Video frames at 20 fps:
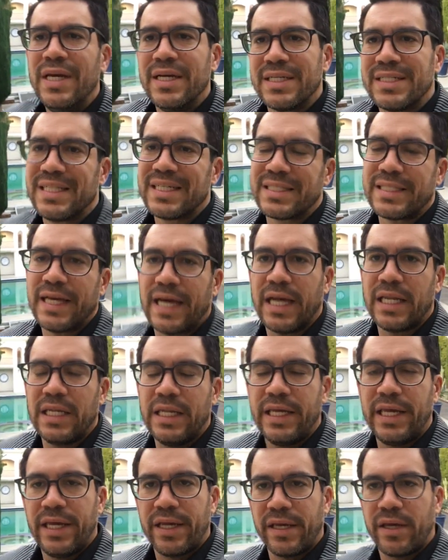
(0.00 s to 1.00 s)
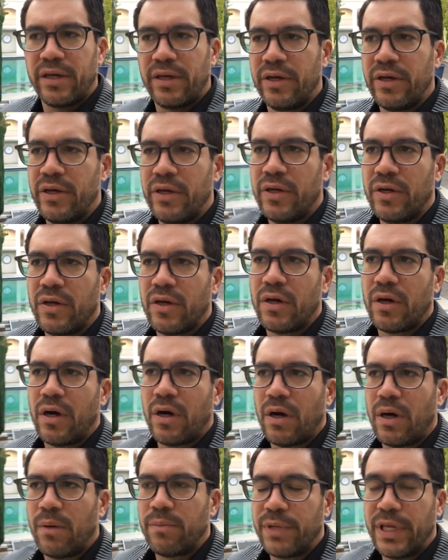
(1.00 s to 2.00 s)
Click that link
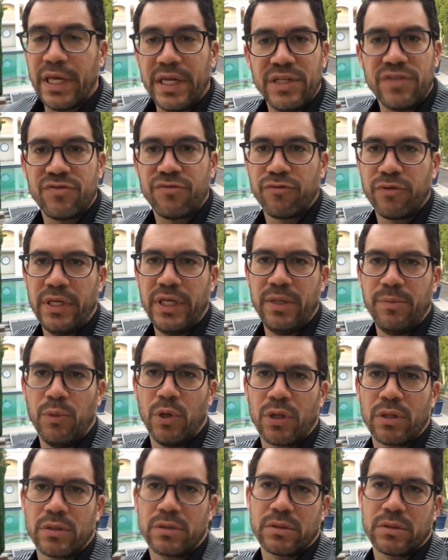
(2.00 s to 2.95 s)
um, get his free ebook.